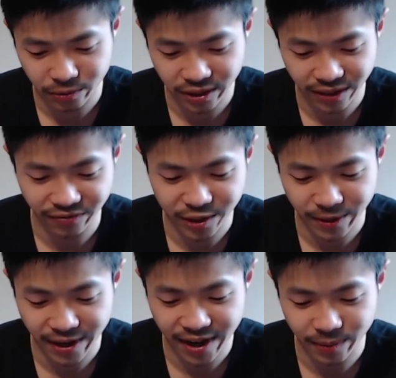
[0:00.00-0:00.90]
Like it fits my
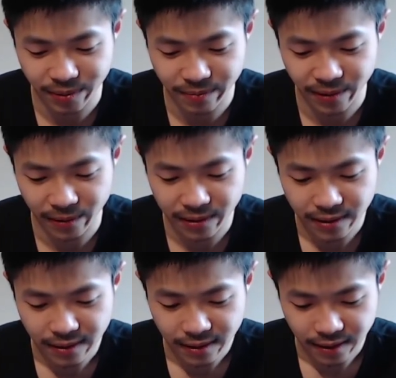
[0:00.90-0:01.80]
hand a bit better.
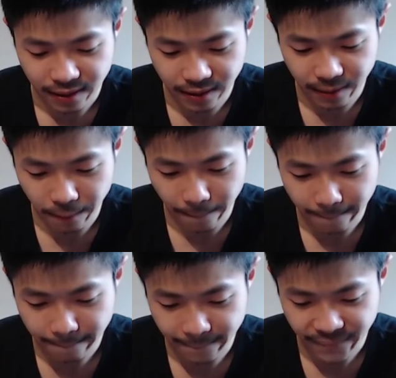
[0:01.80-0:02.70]

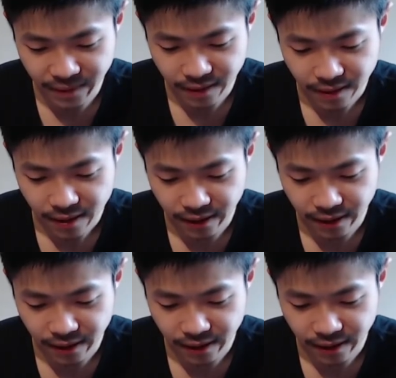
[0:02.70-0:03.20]
I